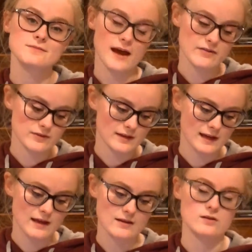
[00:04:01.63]
I feel like
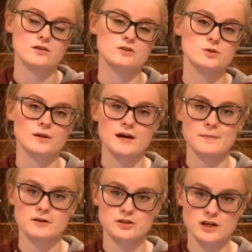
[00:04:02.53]
I could do a lot
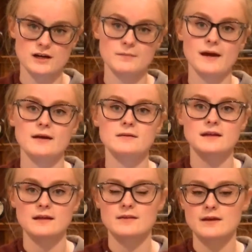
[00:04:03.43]
better job at
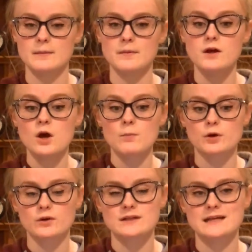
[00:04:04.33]
getting them
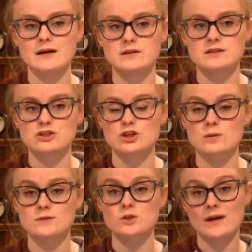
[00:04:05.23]
broken down into
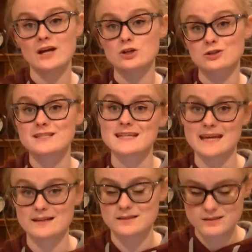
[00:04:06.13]
terms so I
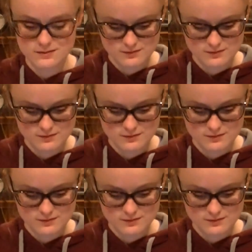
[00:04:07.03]
understand.